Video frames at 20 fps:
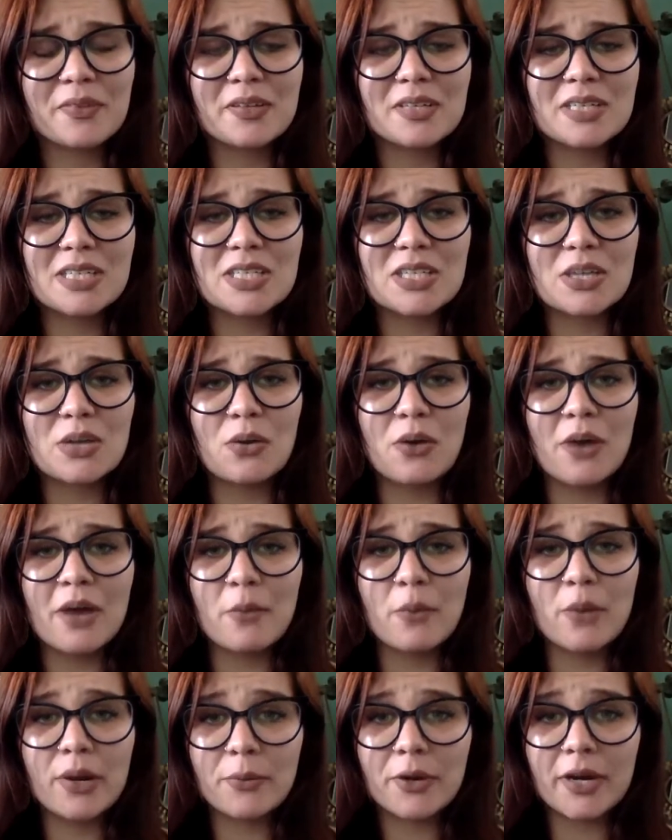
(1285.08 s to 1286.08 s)
So
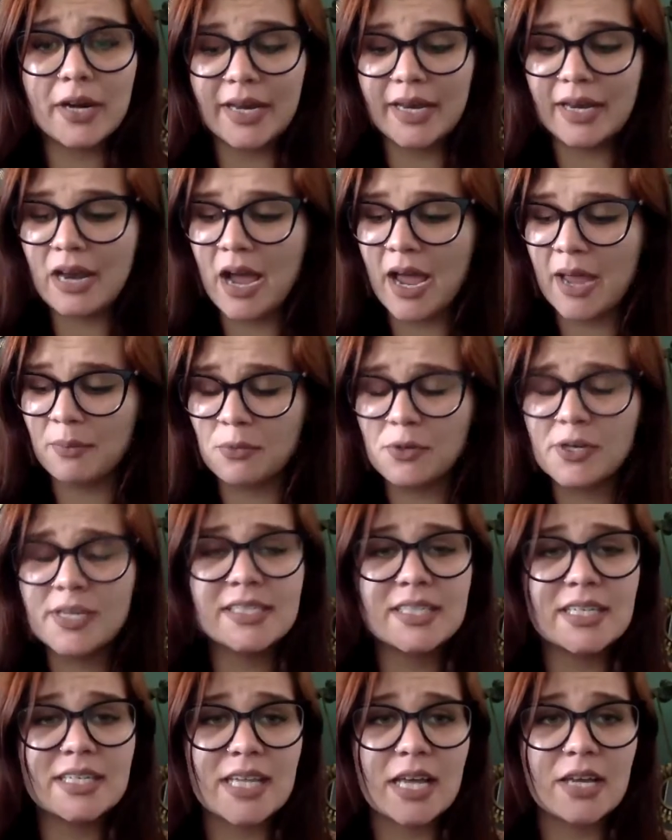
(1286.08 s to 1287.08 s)
when we're in High
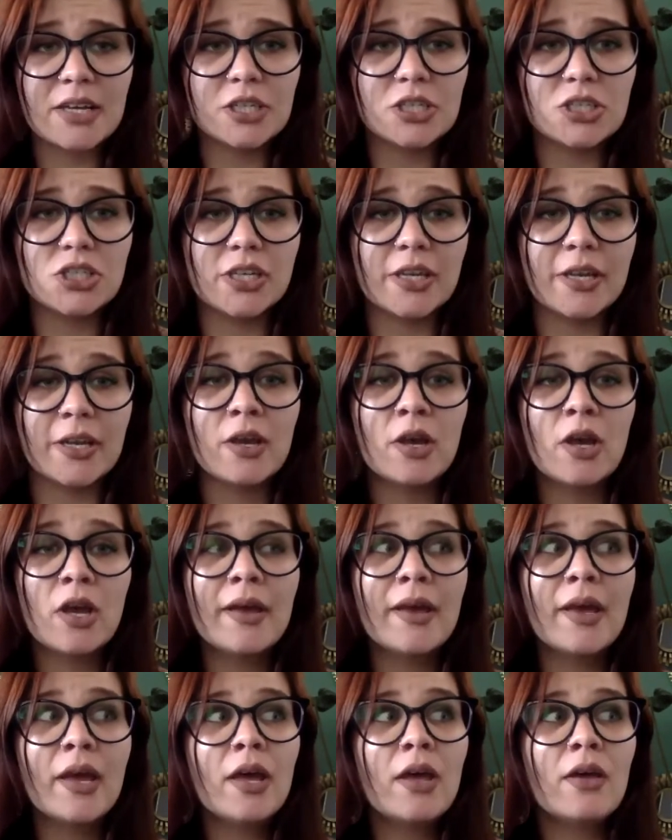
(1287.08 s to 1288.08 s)
Priestess energy,
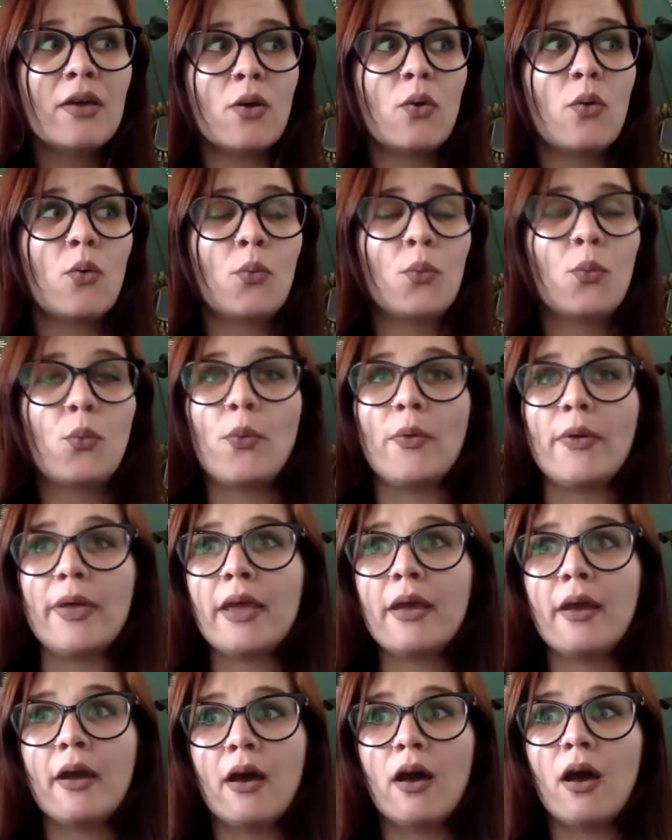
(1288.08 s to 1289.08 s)

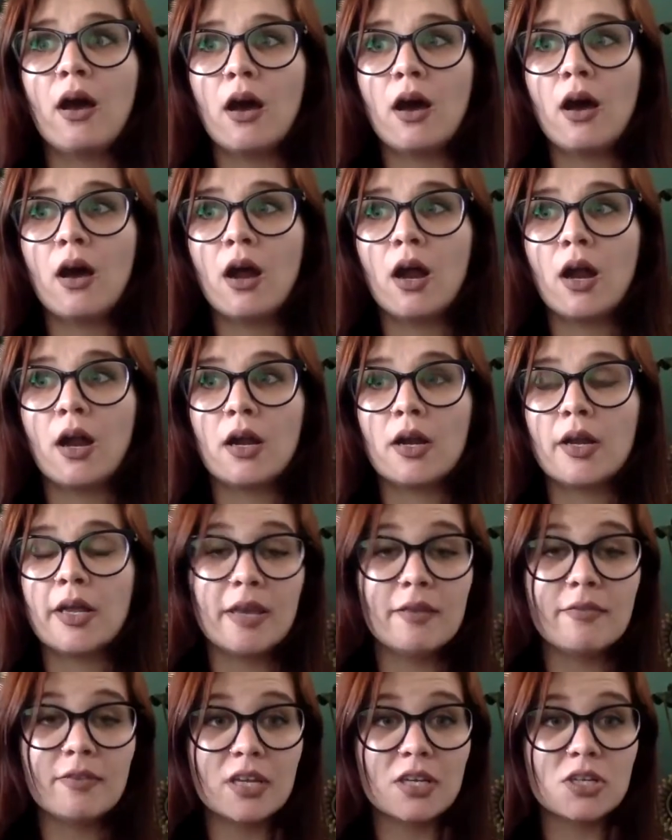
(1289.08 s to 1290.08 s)
we are
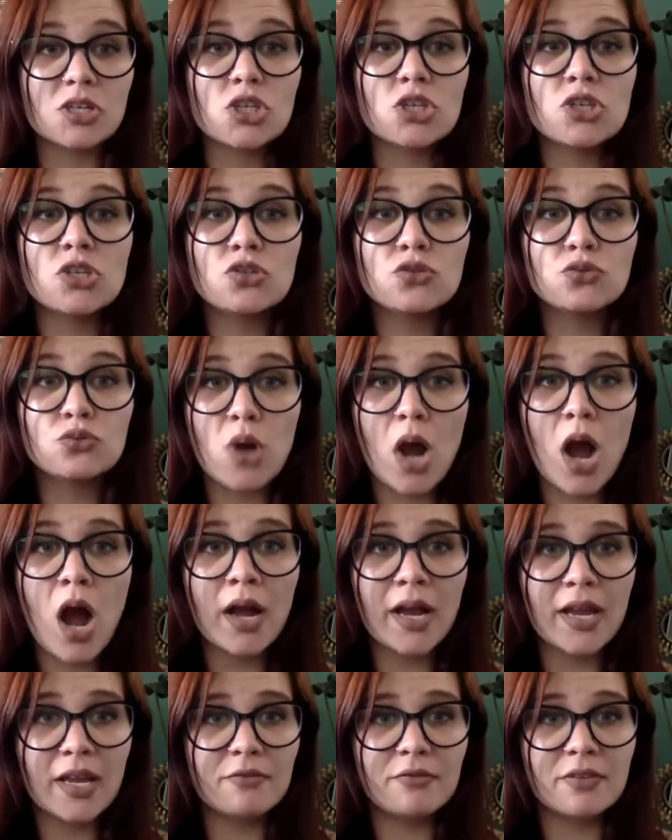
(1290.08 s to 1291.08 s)
given a
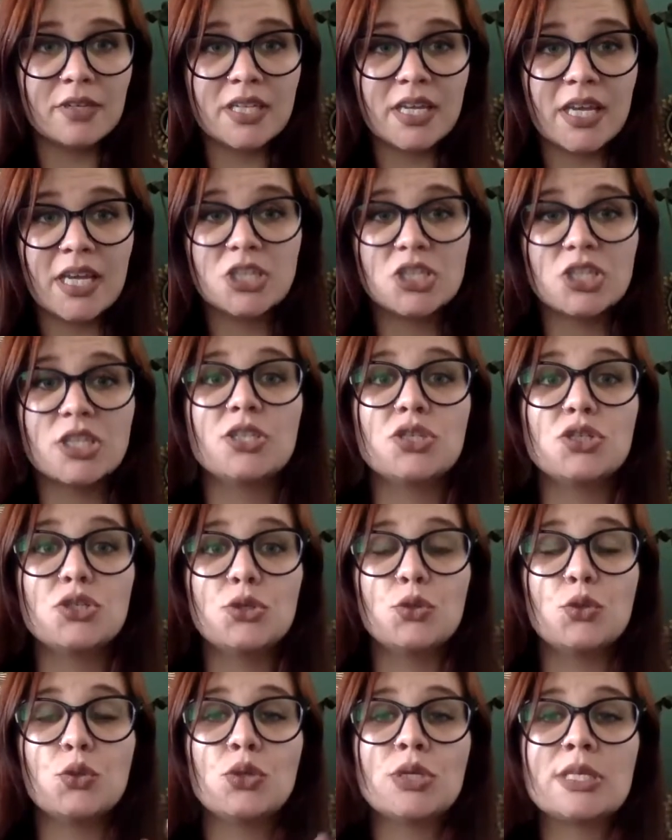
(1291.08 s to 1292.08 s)
strong invitation
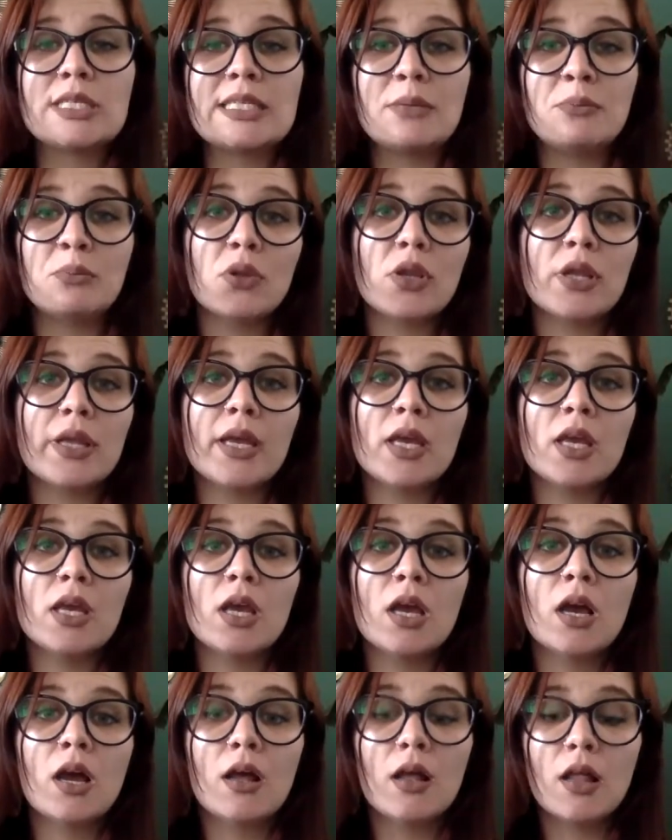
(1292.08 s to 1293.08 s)
to
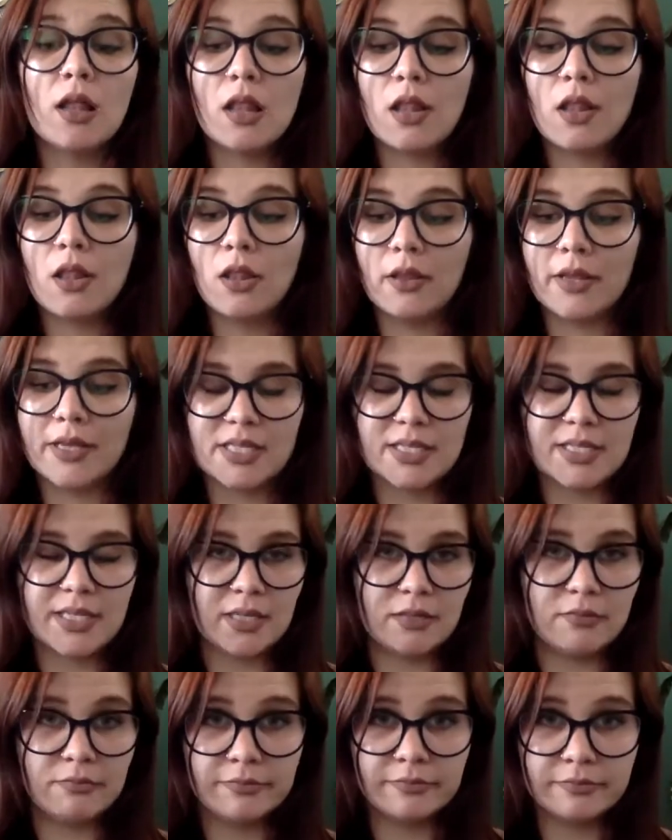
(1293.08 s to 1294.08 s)
simply
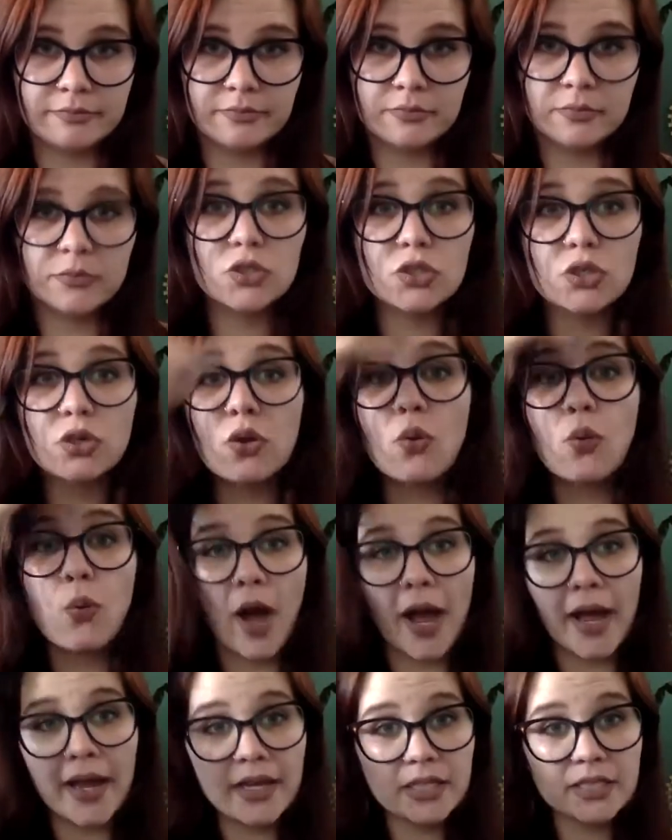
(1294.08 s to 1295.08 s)
listen, to
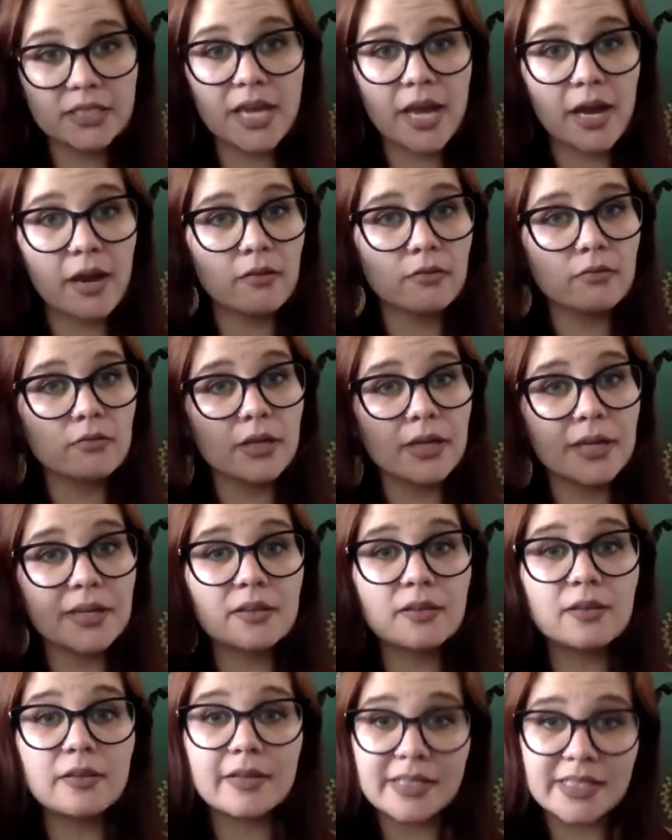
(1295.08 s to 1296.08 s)
quiet down
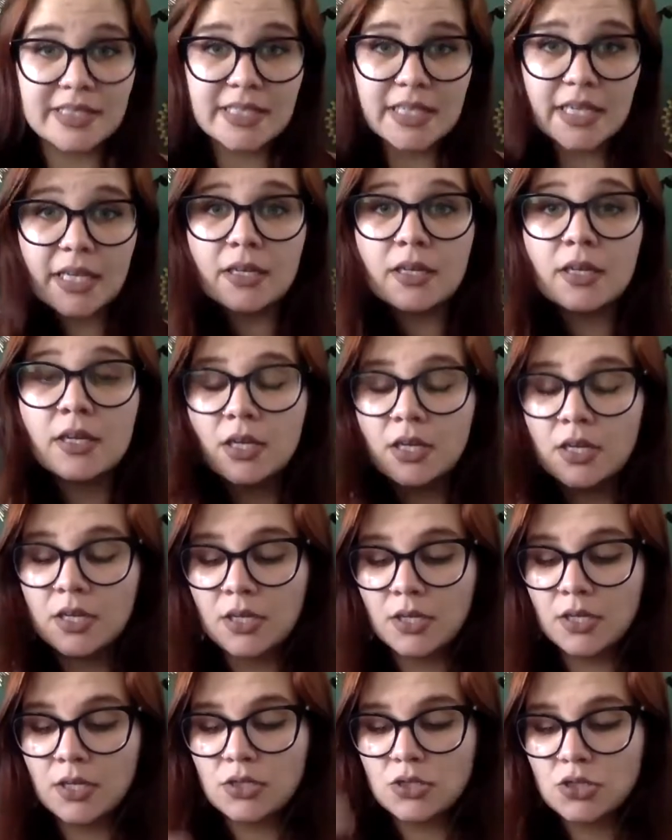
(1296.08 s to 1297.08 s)
and listen
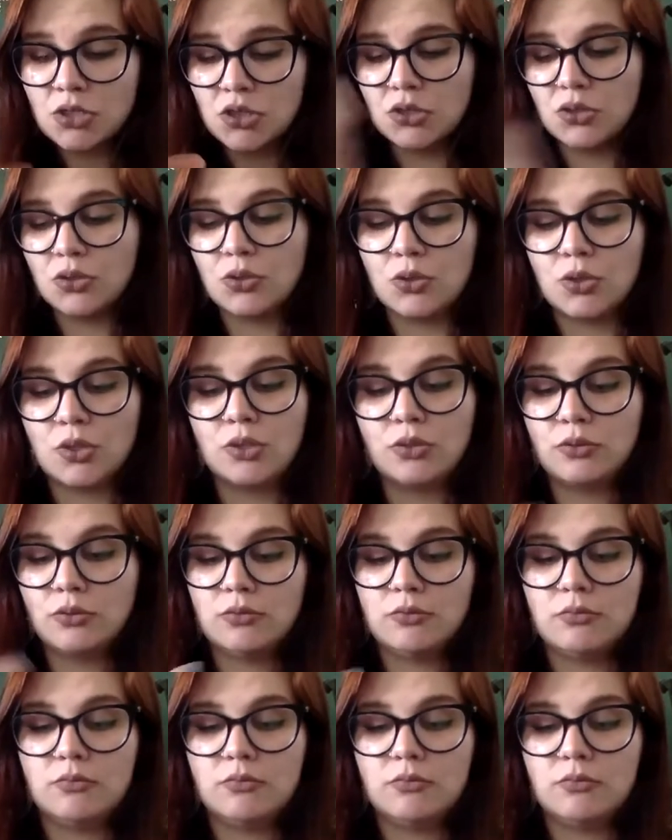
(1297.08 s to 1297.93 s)
to